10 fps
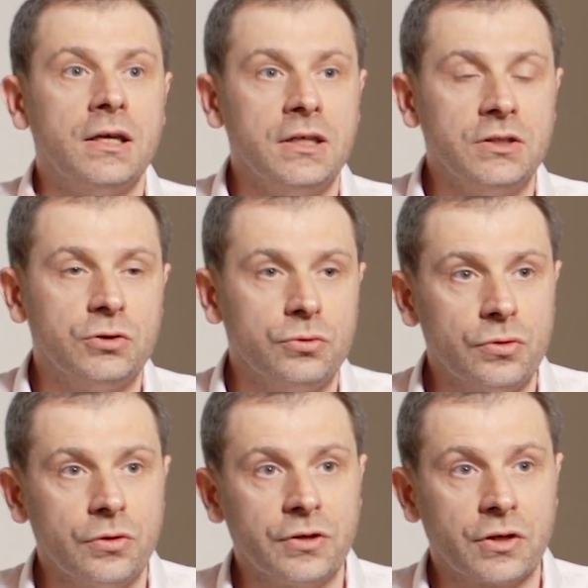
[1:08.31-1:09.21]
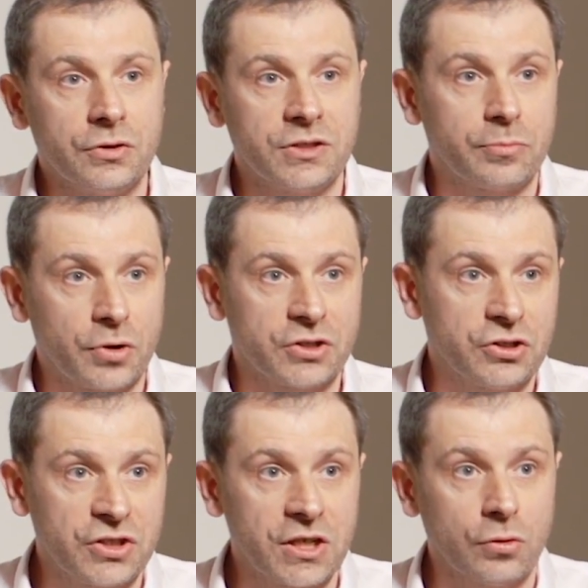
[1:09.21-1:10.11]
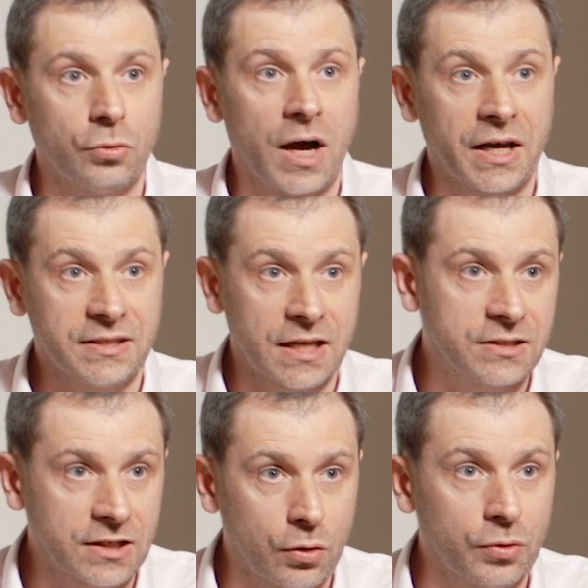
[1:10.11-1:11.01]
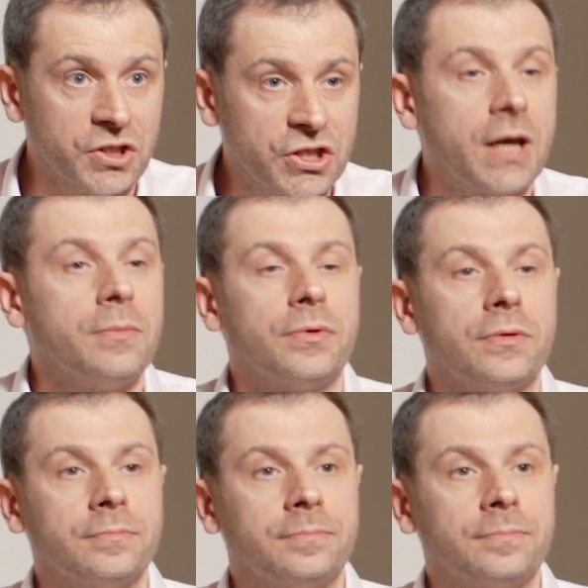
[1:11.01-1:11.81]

into an acoustic pressure signal identical in shape.